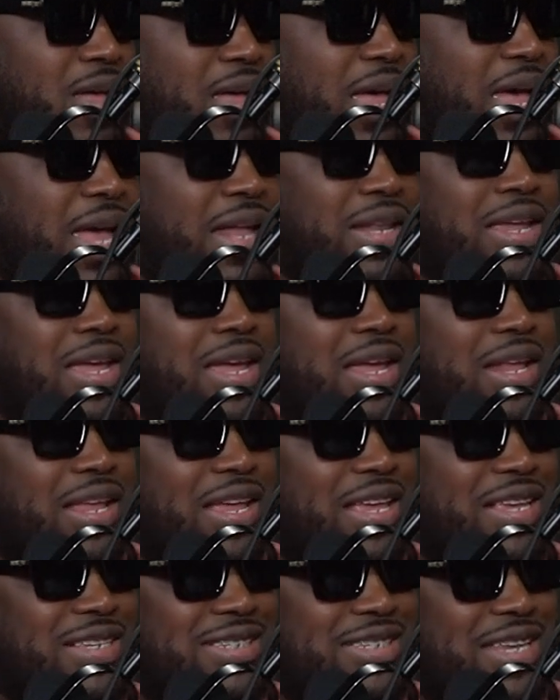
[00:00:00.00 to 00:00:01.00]
And then
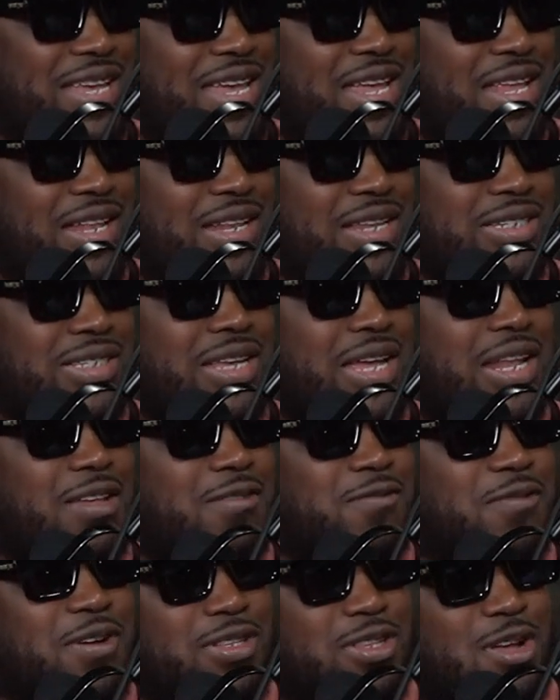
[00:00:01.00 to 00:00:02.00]
he said this how they
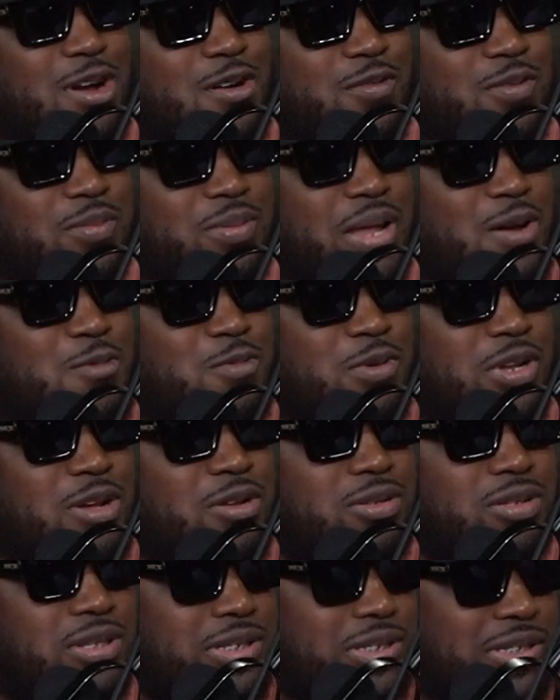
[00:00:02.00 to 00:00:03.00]
fucked over him. They went
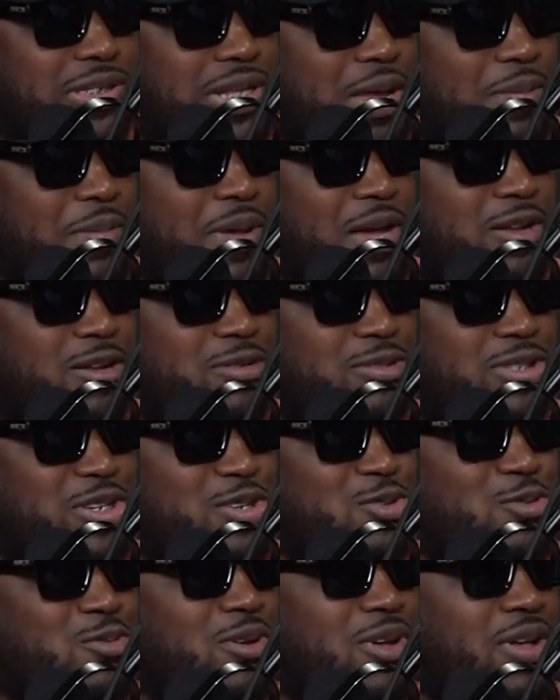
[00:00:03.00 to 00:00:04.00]
up the snap count on
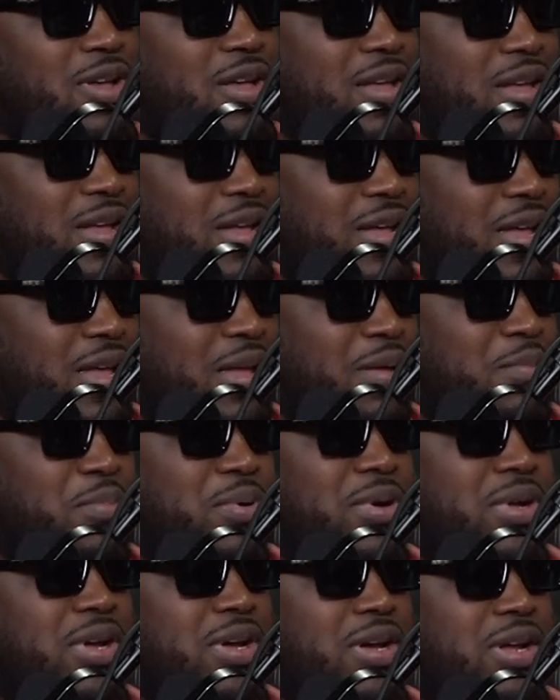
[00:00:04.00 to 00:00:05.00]
2,
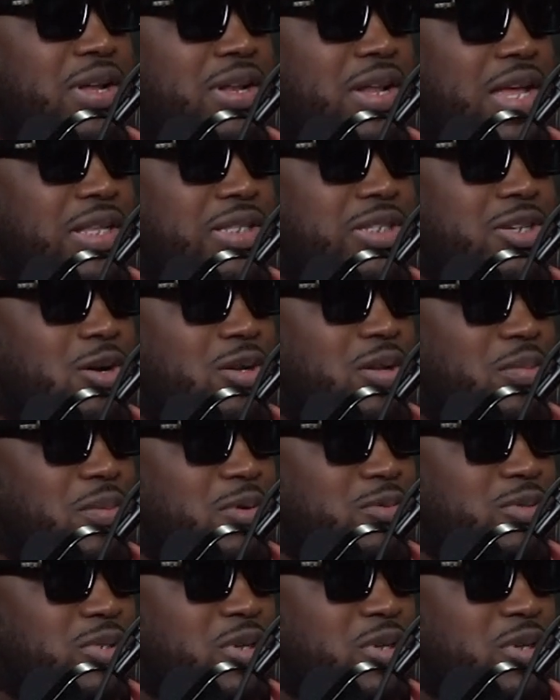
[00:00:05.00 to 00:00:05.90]
but they told him it was